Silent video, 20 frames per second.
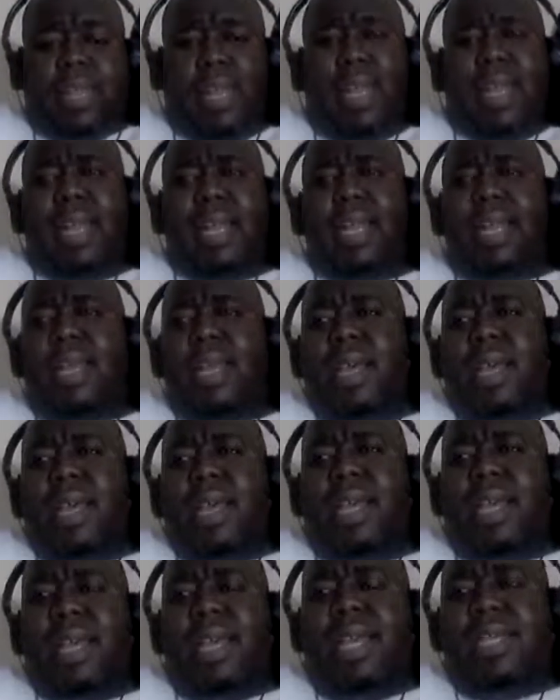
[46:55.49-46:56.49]
And
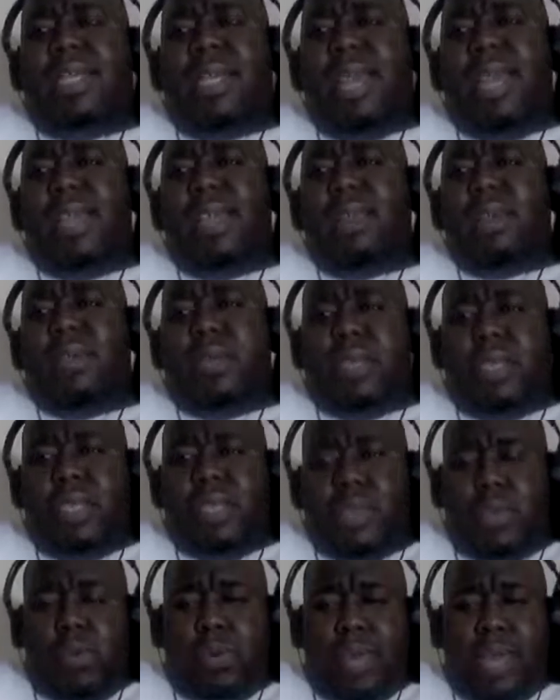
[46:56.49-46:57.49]
Lee Daniels
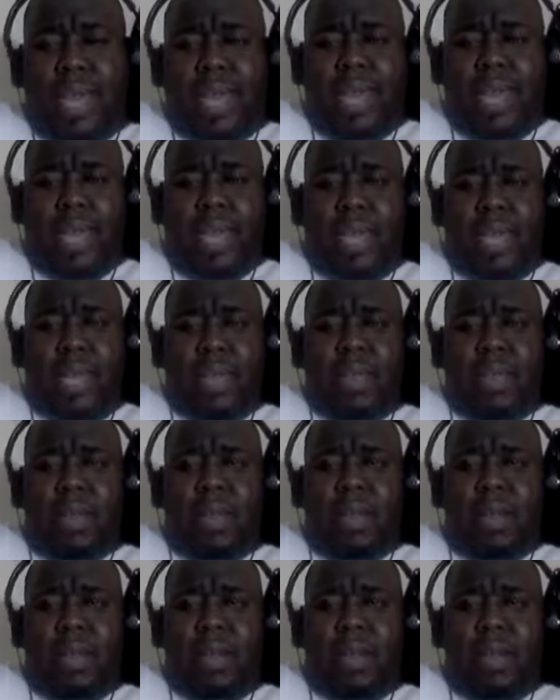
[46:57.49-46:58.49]
is okay,
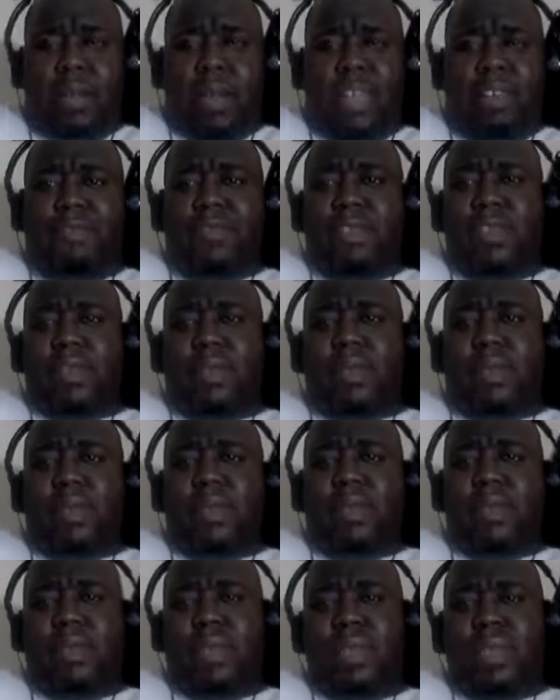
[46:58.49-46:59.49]
even
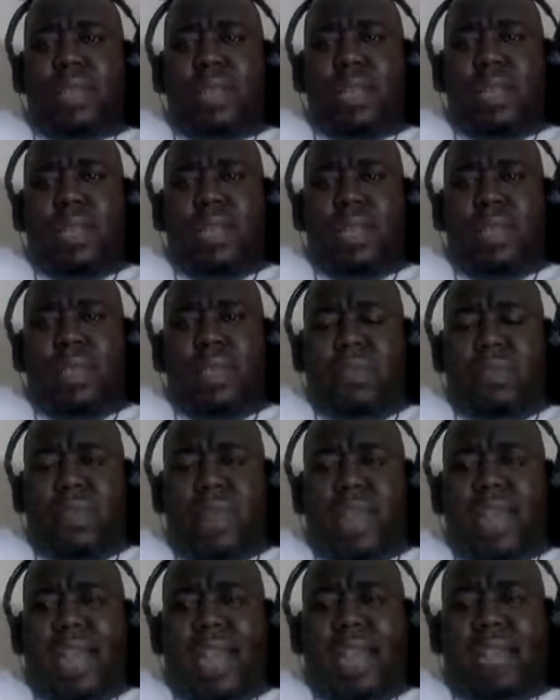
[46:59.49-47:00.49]
though
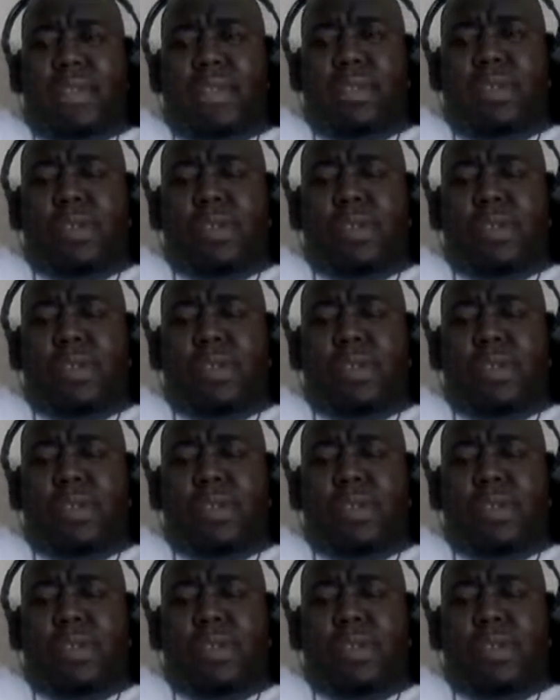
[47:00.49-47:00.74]
that I do